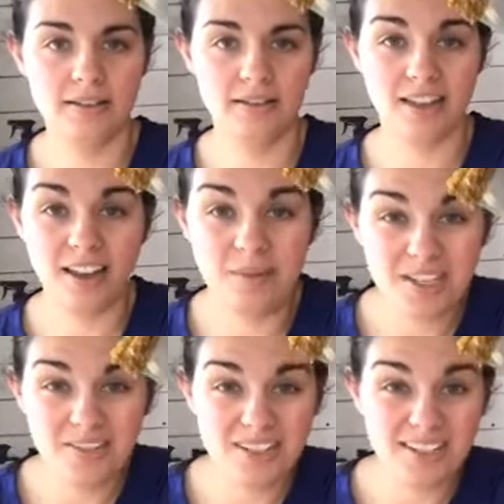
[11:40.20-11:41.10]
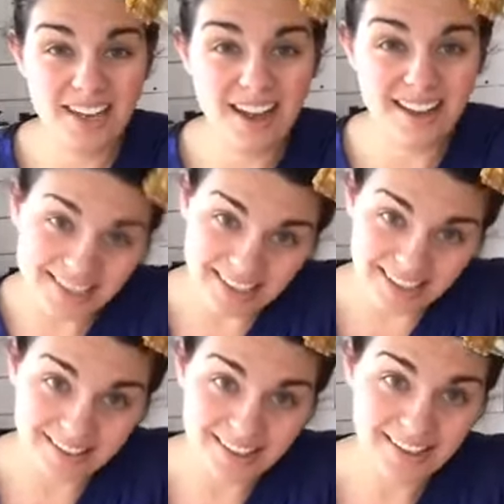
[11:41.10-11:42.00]
it comes off just like
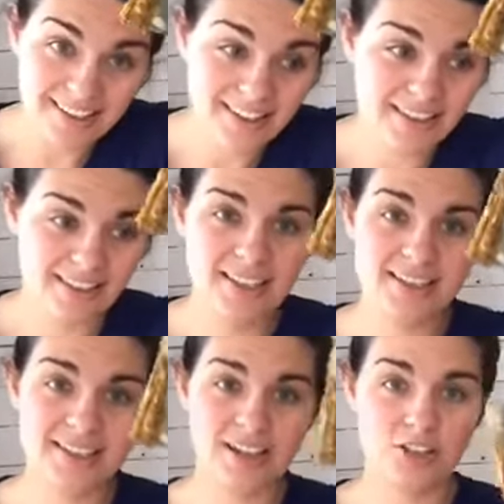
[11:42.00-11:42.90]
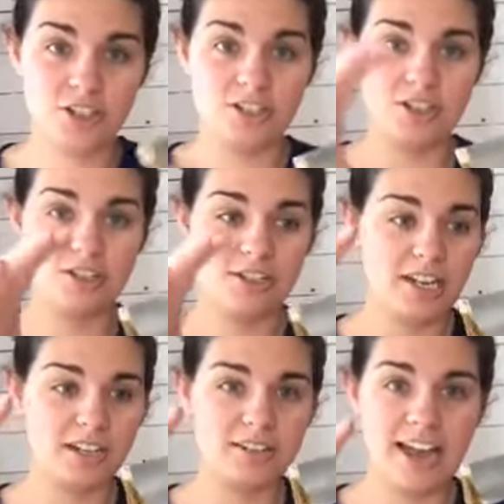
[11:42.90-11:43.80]
icing. This, I'll just
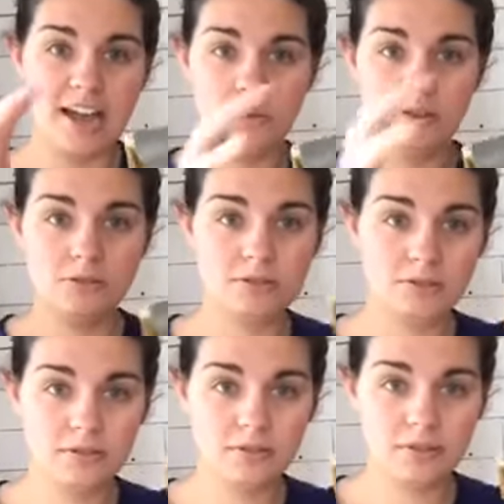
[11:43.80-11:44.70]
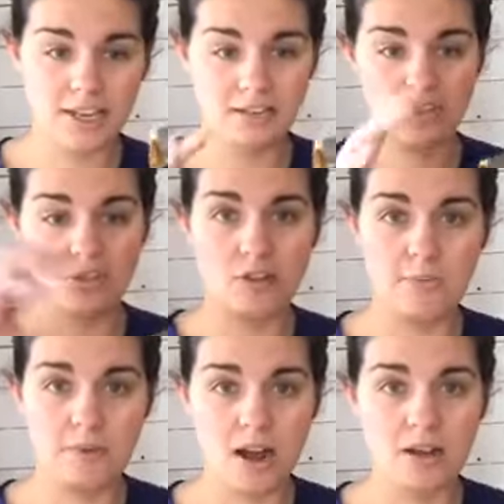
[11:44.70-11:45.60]
take a towel and
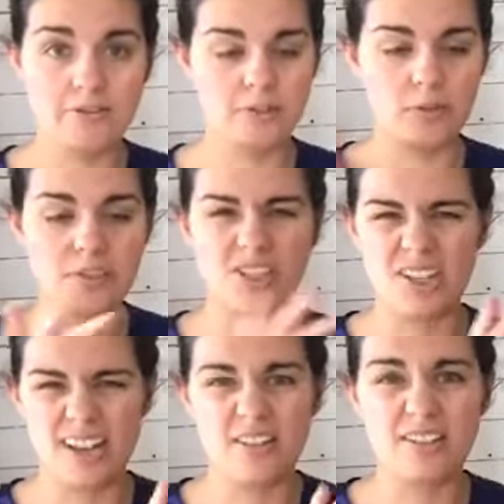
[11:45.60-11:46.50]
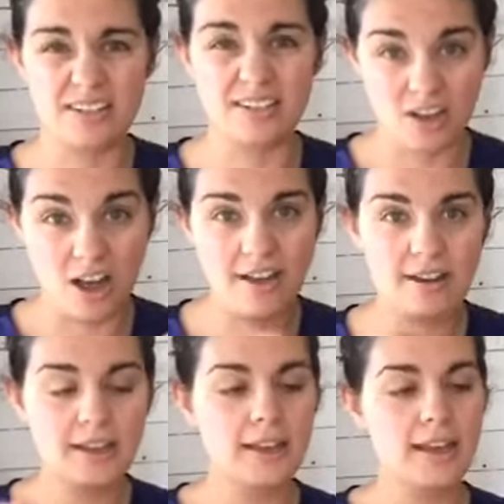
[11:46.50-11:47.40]
scrape it off. I won't touch it now because it is hot.
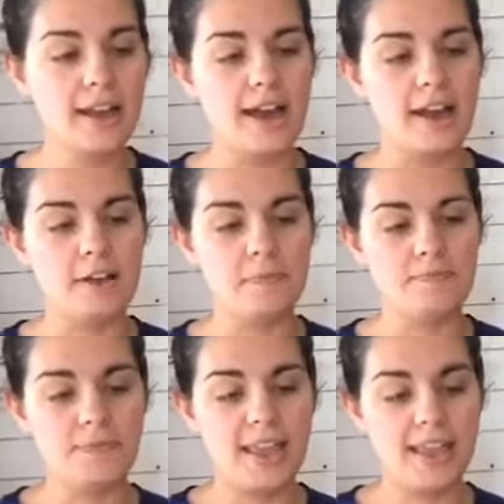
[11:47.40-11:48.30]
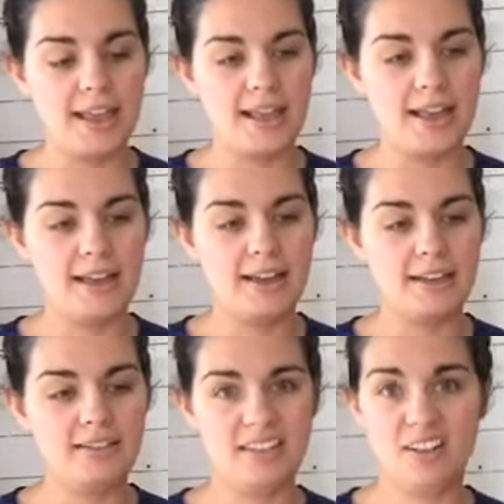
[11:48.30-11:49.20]

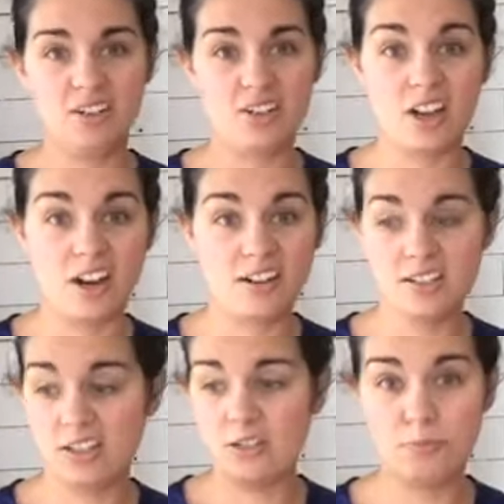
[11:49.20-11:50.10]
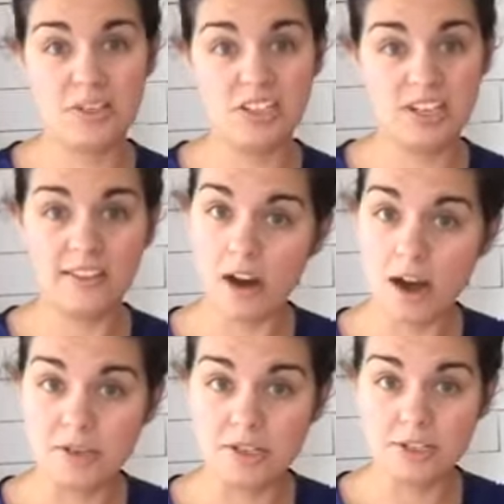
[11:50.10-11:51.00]
And it'll just harden and you pitch it in the
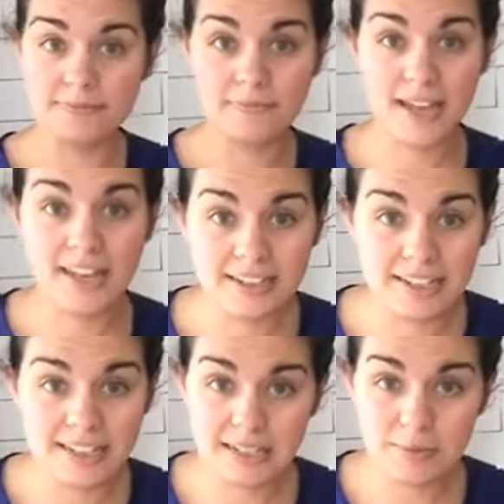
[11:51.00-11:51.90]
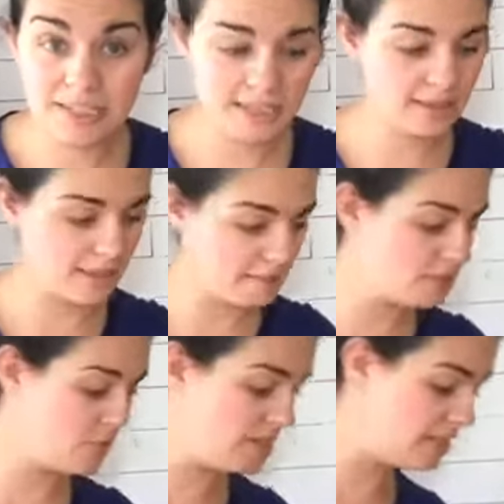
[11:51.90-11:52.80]
garbage. And it's easy peasy lemon
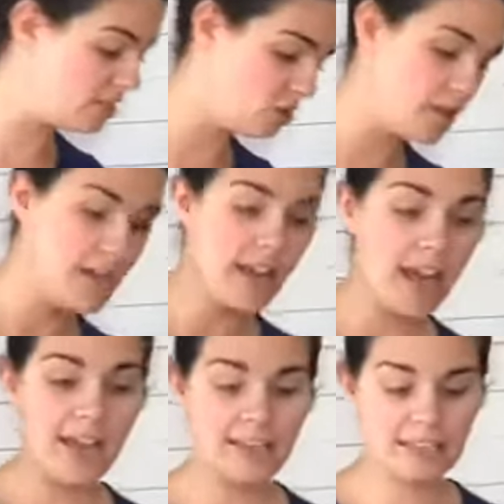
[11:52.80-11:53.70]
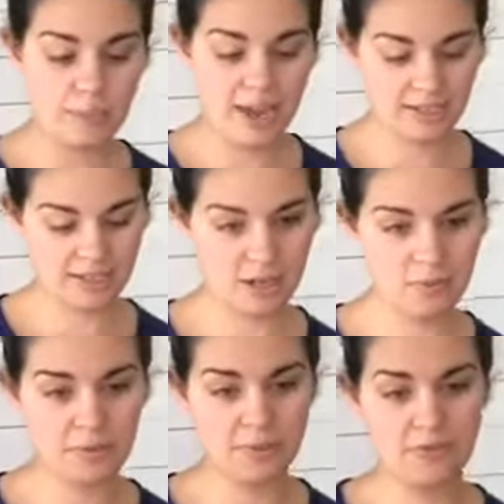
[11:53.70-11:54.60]
squeezy. So I expect that I'll
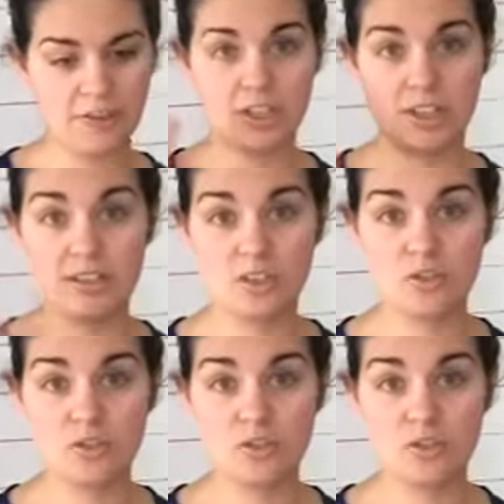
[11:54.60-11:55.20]
be able to finish this